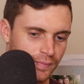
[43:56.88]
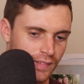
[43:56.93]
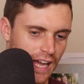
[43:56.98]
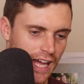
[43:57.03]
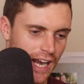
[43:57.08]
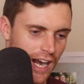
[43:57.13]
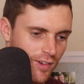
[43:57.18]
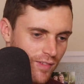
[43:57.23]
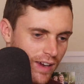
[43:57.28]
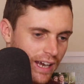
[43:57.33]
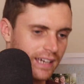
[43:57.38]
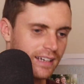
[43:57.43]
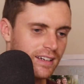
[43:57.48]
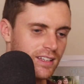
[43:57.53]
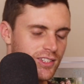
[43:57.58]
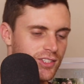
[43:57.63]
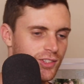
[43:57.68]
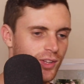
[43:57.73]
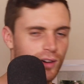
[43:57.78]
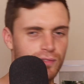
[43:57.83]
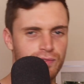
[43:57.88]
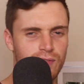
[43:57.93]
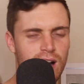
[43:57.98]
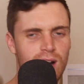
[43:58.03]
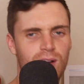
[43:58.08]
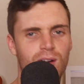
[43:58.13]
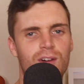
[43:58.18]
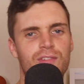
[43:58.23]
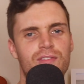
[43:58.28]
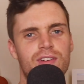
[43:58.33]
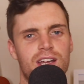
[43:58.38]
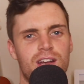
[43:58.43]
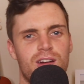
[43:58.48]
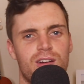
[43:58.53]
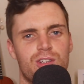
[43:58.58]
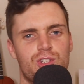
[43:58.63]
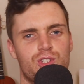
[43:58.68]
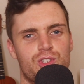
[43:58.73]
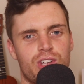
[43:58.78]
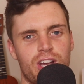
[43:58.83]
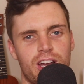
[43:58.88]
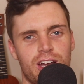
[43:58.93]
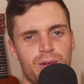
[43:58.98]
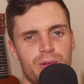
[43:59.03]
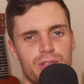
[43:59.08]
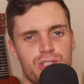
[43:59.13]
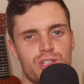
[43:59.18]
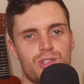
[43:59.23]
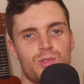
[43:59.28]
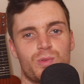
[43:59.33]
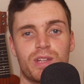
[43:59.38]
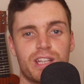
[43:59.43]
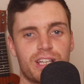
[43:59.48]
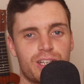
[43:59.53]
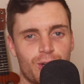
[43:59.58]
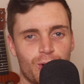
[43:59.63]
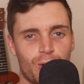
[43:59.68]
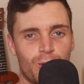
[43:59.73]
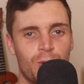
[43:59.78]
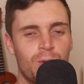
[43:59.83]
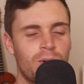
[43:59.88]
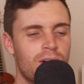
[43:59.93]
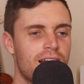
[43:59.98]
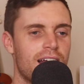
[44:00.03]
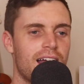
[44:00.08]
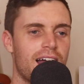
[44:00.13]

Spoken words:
And I reckon it's not far off here in Australia, which is really cool